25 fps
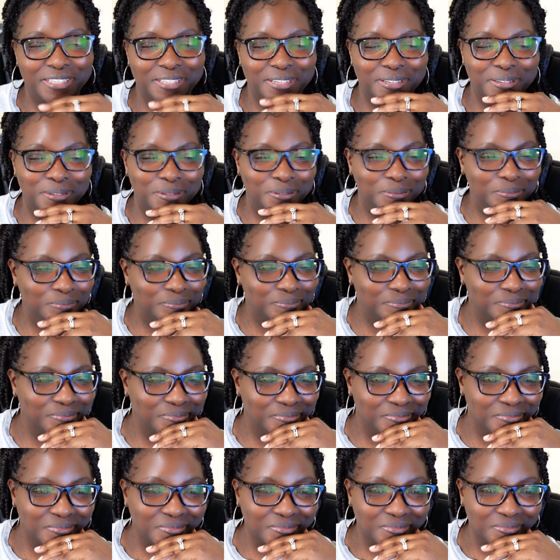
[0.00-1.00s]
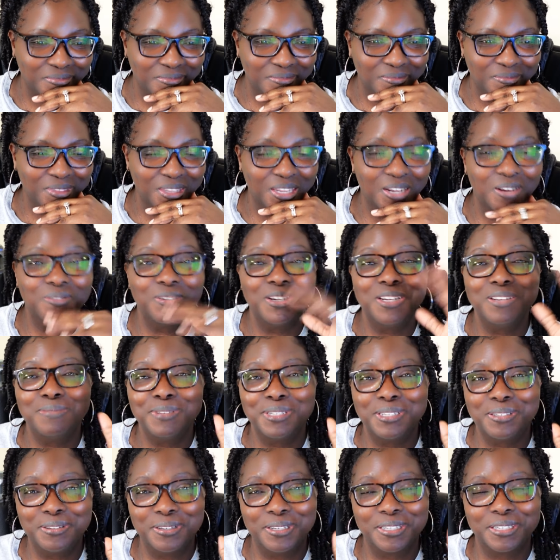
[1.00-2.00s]
So we've
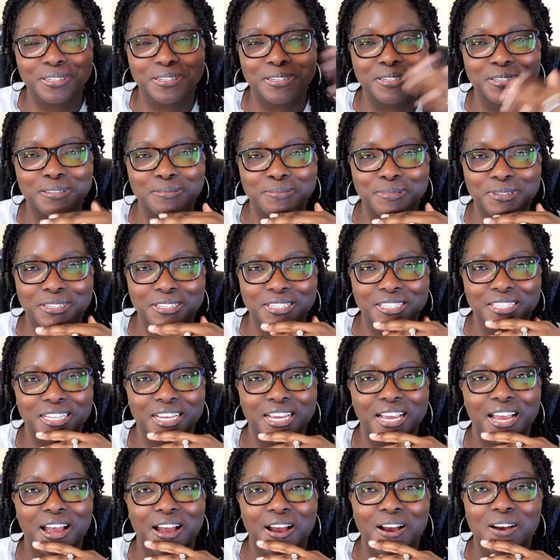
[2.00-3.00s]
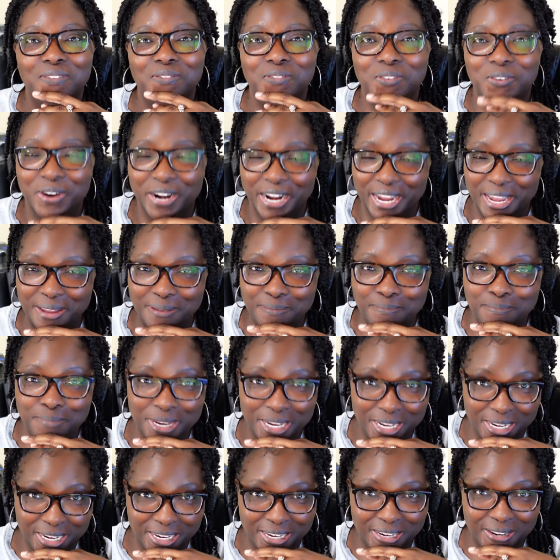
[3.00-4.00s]
been doing Christmas for a
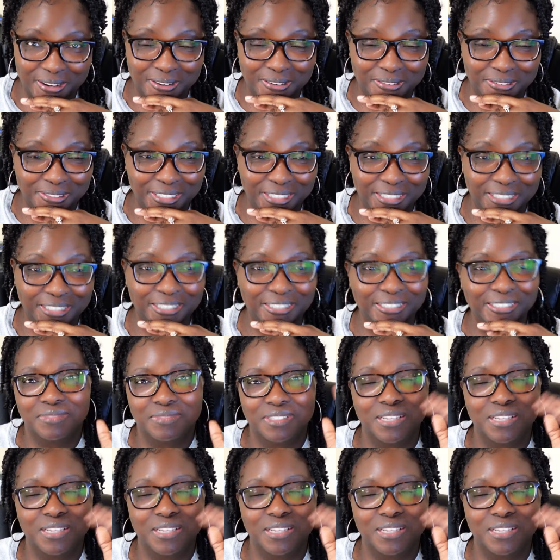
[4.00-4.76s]
minute over here.